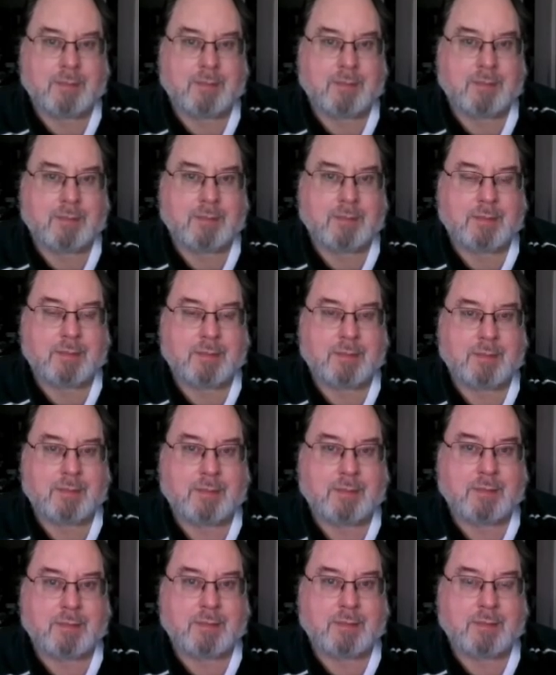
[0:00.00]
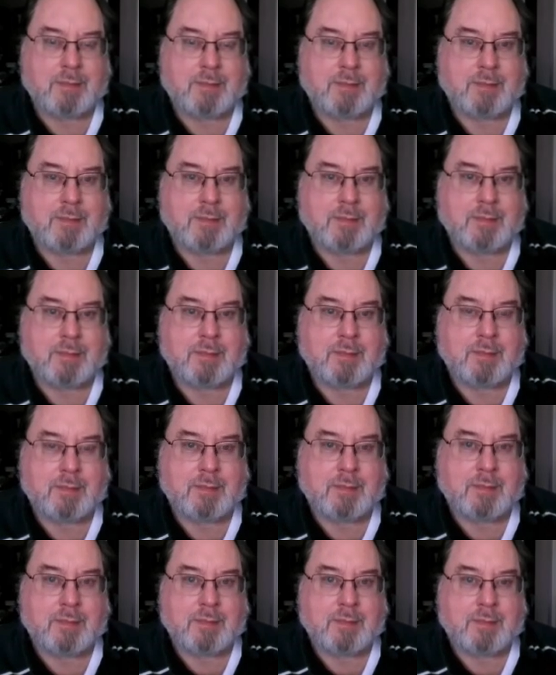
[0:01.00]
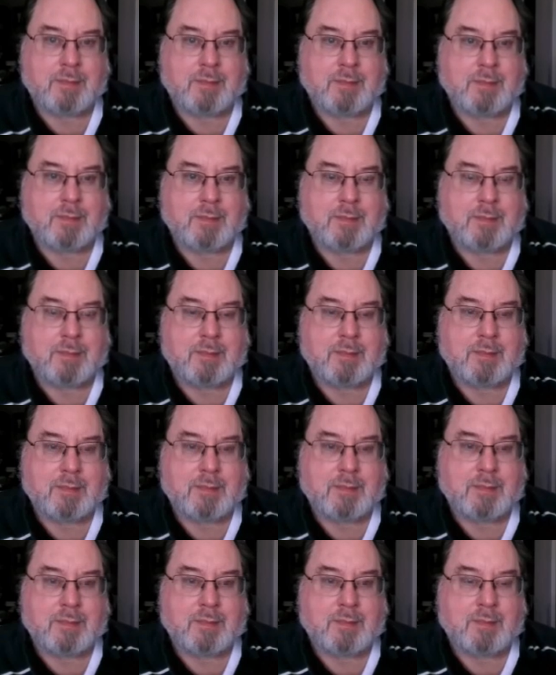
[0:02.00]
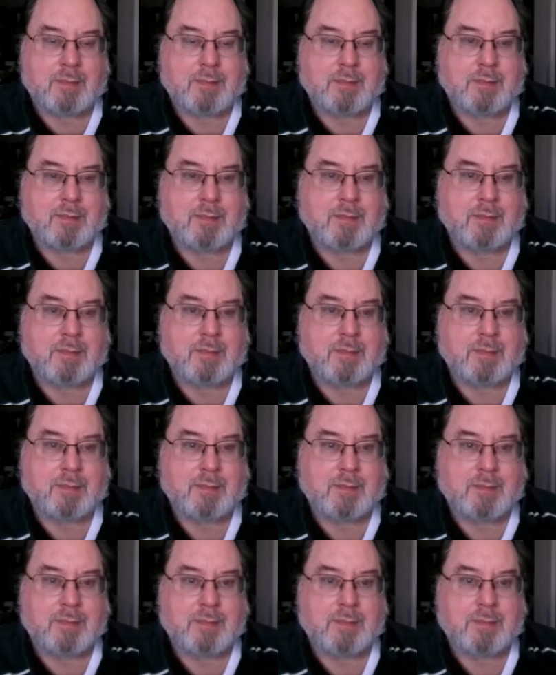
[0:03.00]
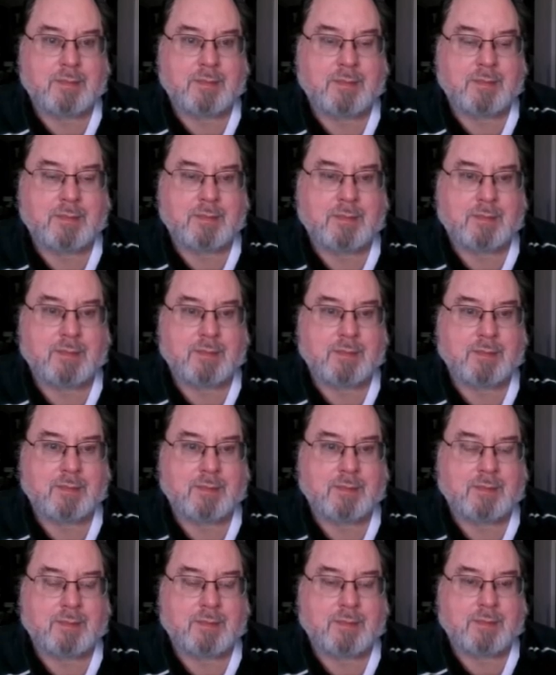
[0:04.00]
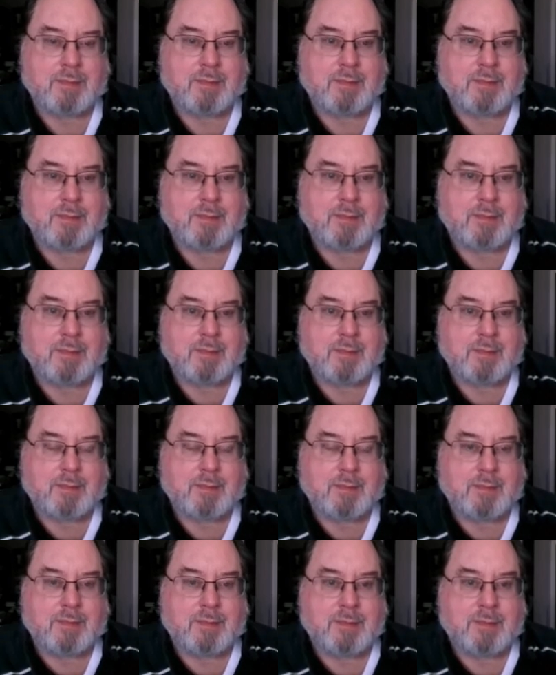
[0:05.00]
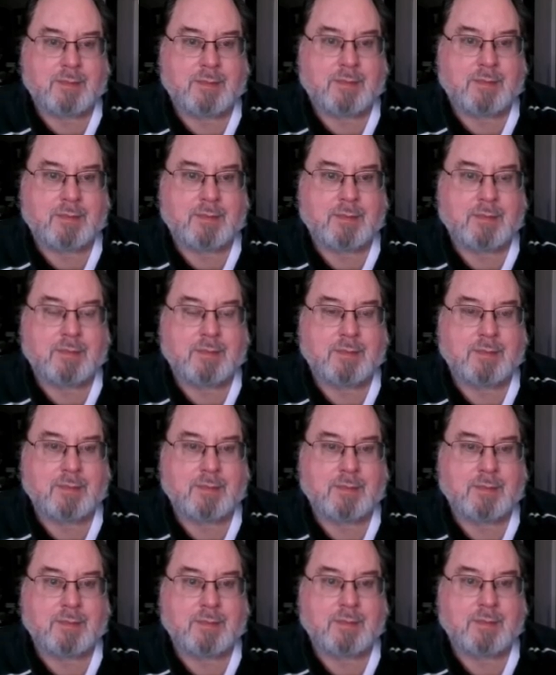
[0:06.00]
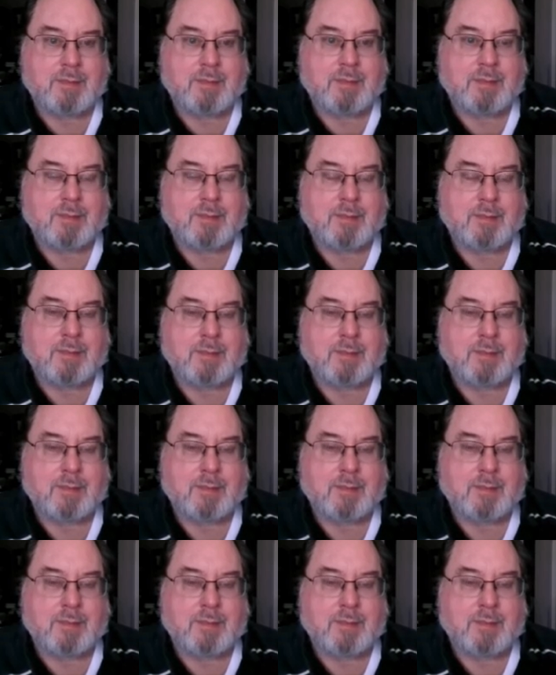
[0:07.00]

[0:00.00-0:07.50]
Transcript: The person shown says nothing.